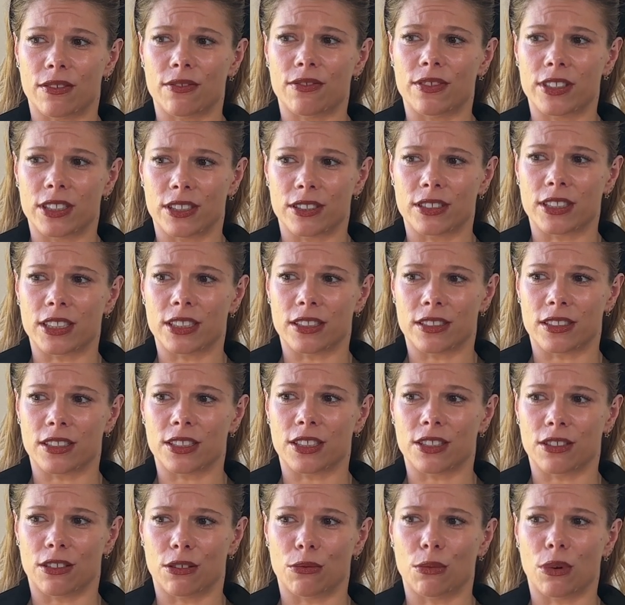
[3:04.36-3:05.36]
feels
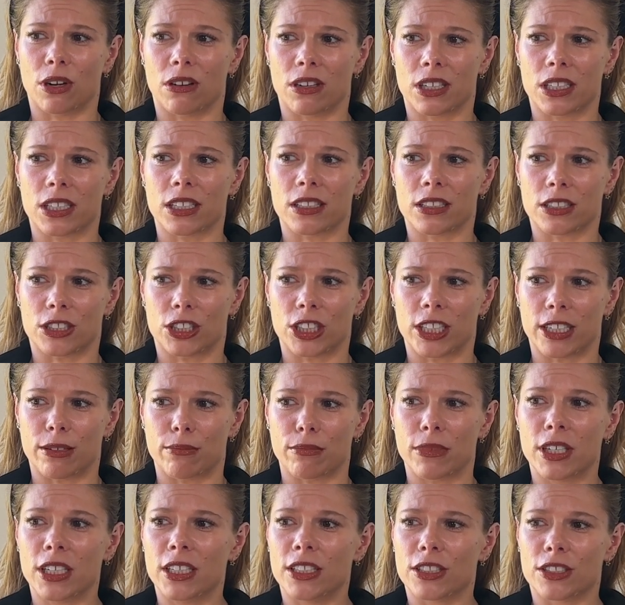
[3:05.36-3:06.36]
insecure and worried at the
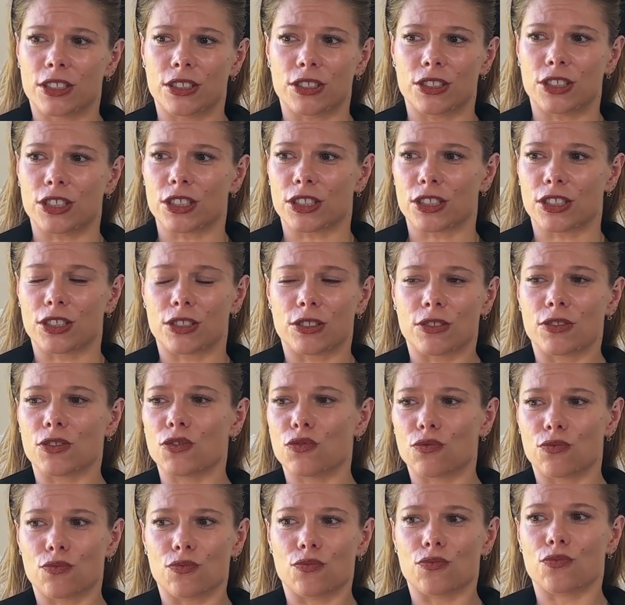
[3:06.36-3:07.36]
gym. So just
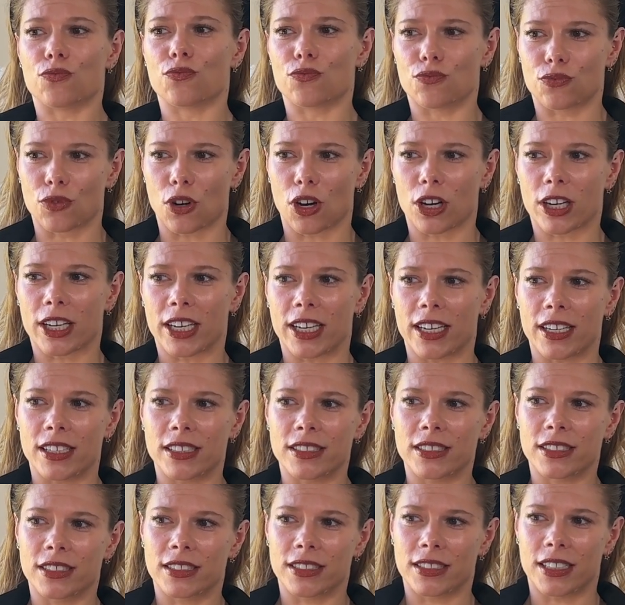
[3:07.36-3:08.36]
rock it
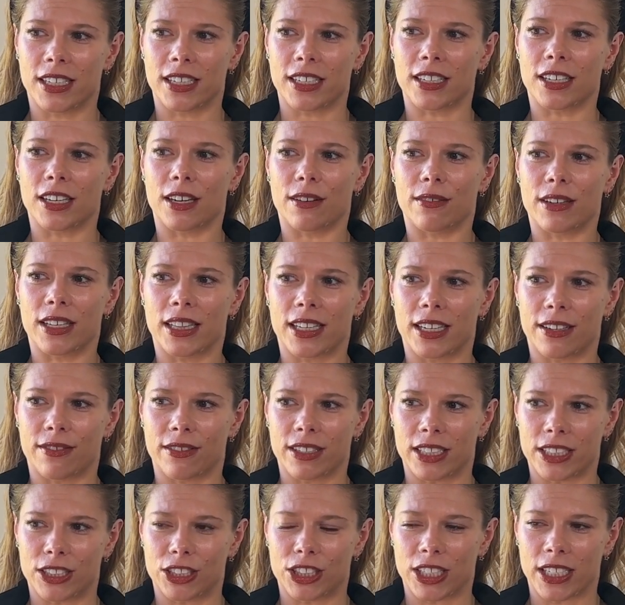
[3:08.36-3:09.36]
and go in there
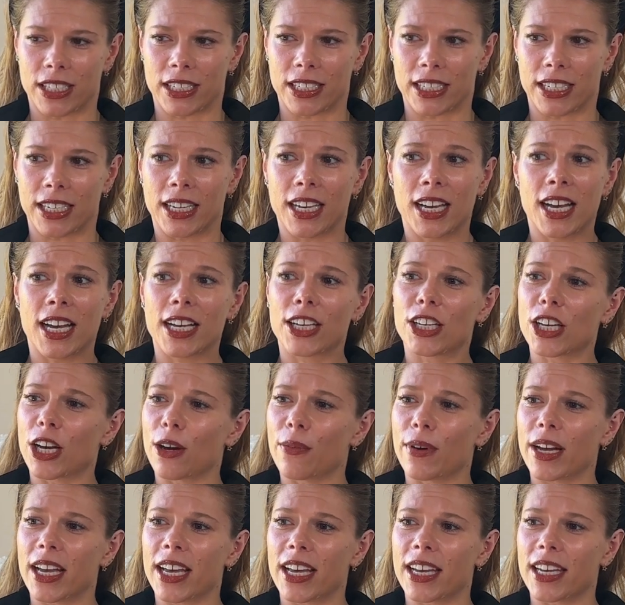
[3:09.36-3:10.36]
really gently.
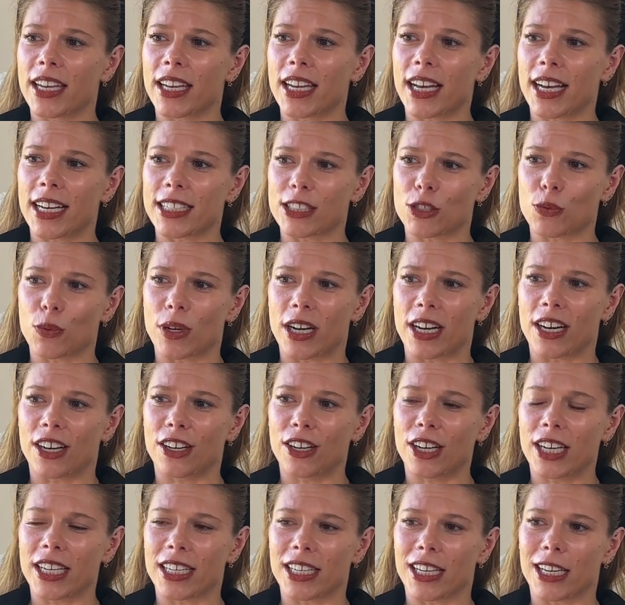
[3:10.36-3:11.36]
Go in as
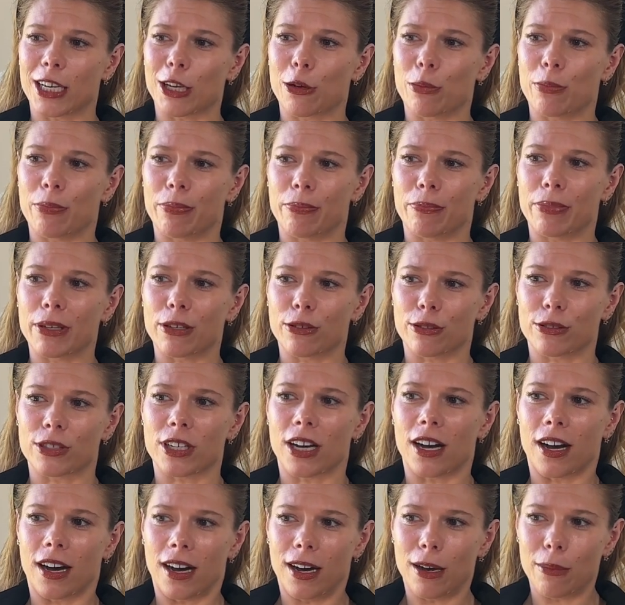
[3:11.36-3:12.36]
well and like build
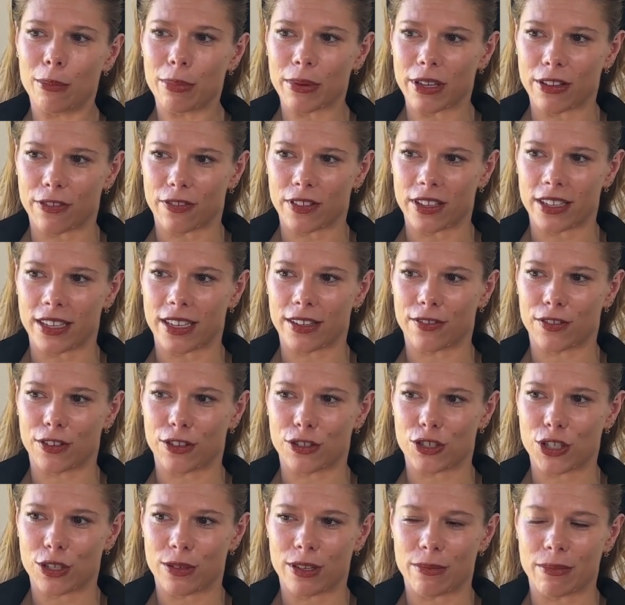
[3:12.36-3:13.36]
up. If you're
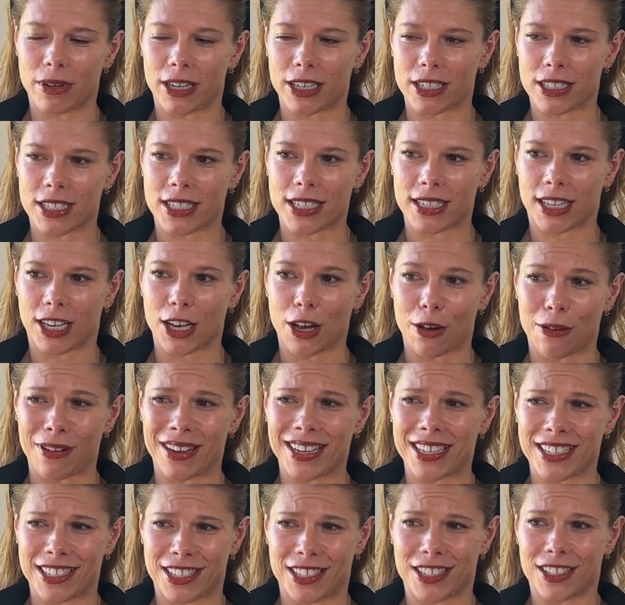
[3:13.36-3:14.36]
too embarrassed to go
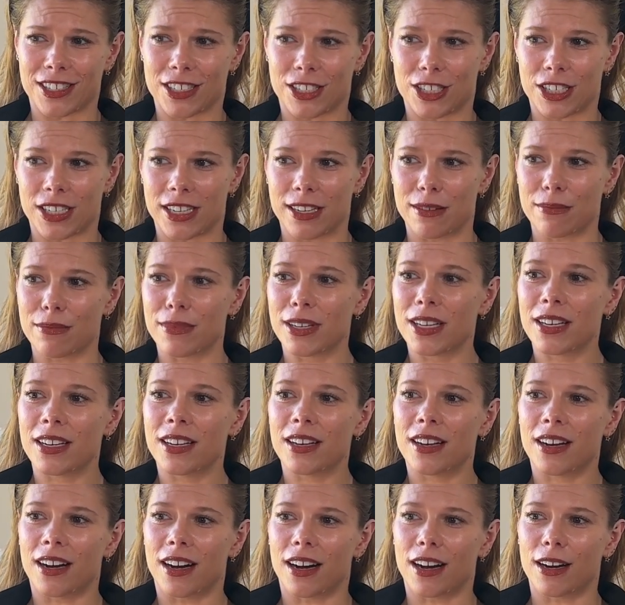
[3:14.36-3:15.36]
into the gym,
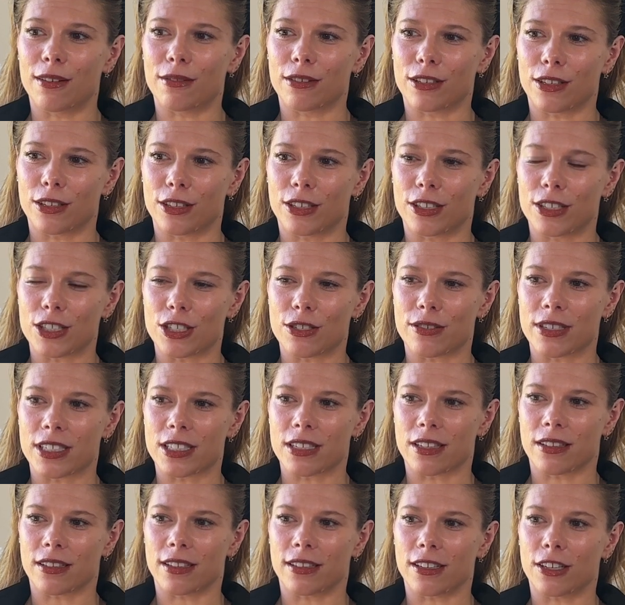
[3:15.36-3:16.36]
I would look at doing
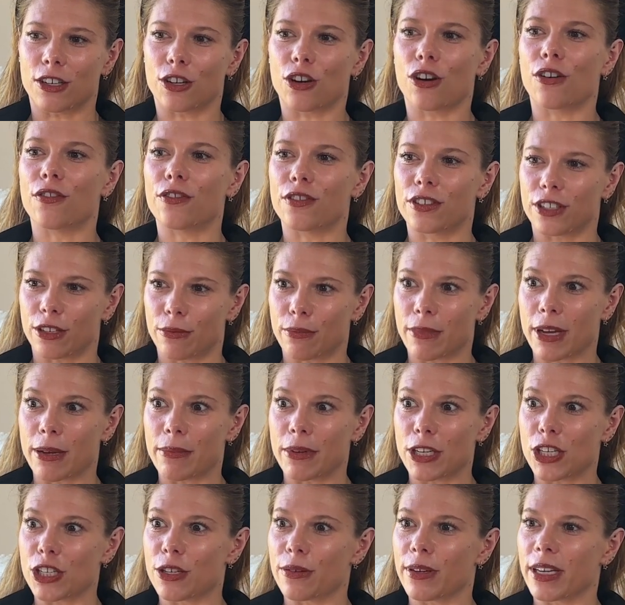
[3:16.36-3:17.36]
something that you're confident,
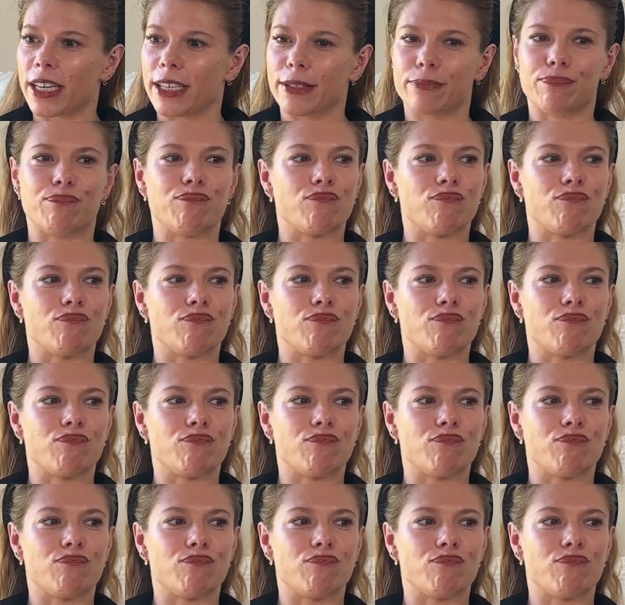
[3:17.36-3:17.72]
maybe going